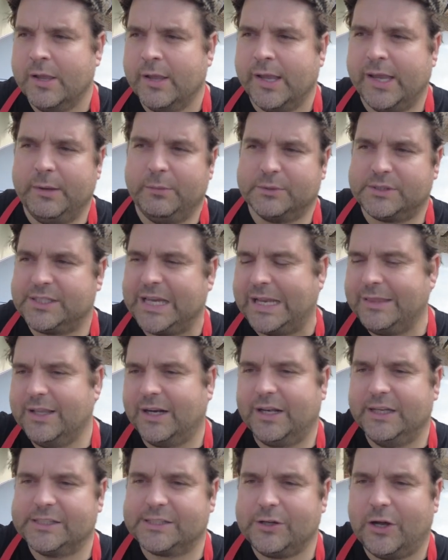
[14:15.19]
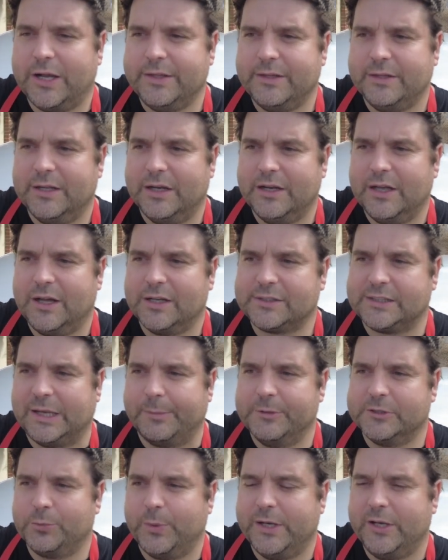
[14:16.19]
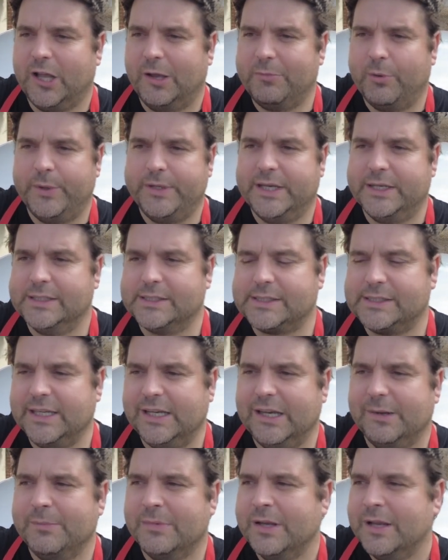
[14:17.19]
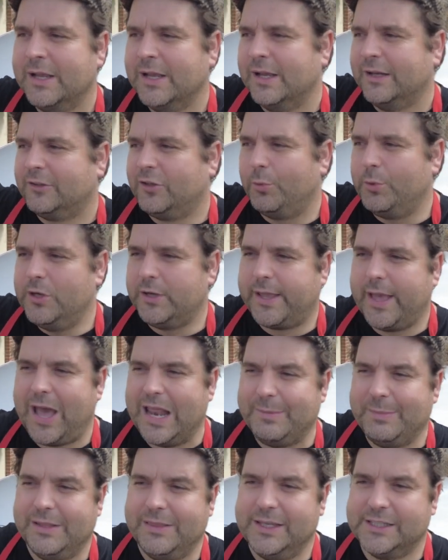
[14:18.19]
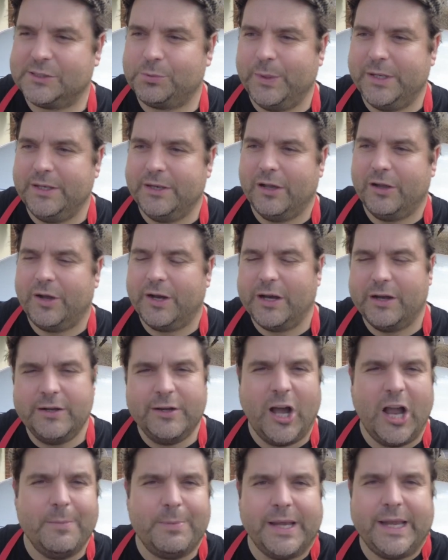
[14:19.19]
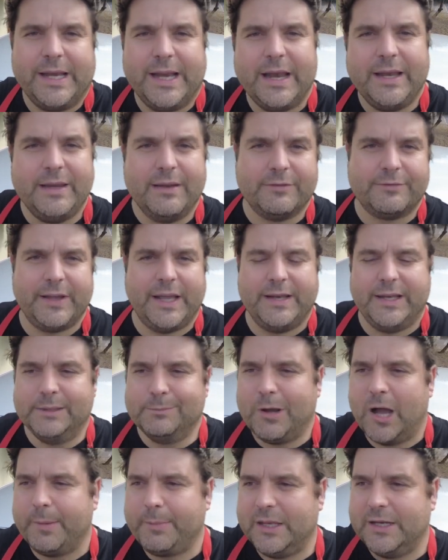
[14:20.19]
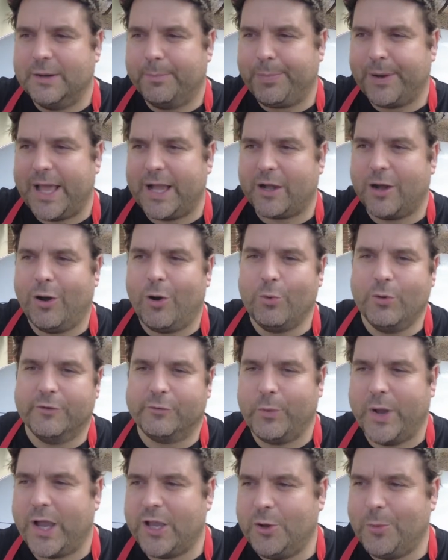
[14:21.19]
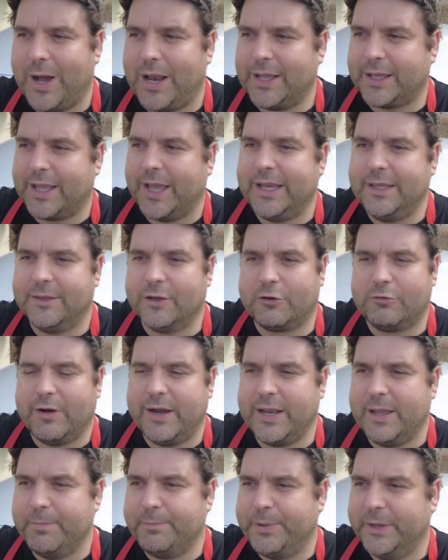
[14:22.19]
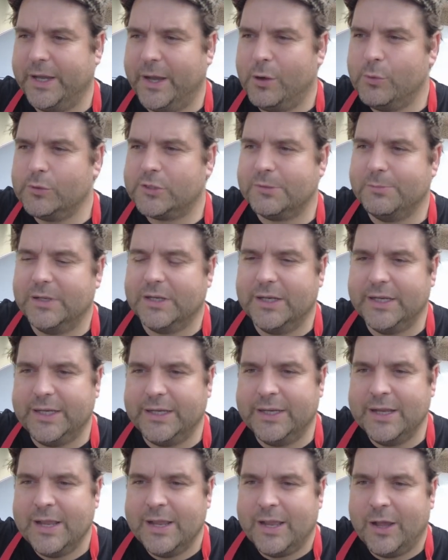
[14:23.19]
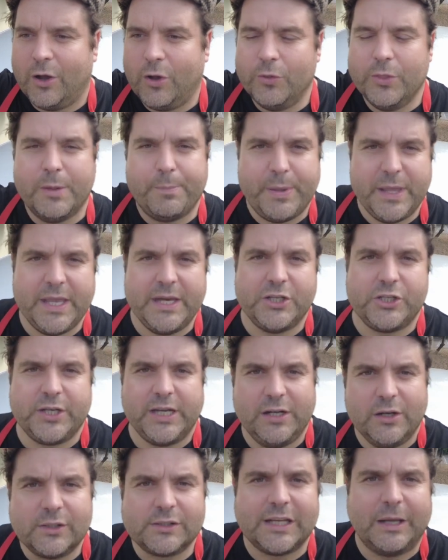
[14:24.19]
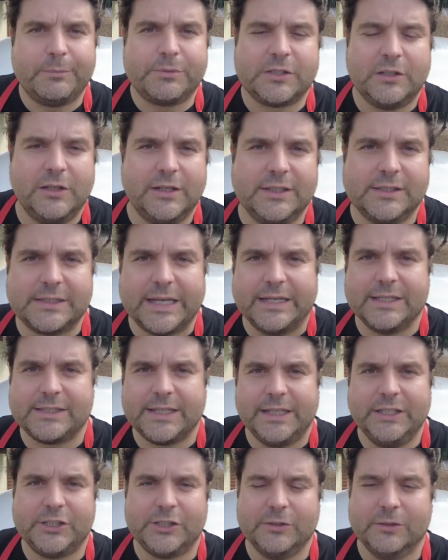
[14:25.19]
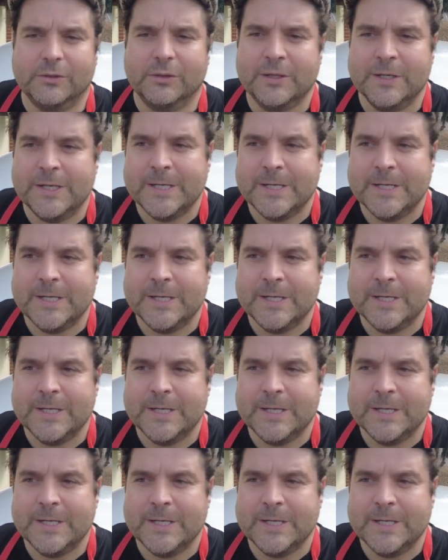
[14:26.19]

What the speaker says: He was technically signed in the last summer's window, but we didn't see him. Do you count him in this window? I don't know. But in any event, he might be in a black hole of where you allocate the credit. But ultimately, on the pitch, he looks absolutely sensational.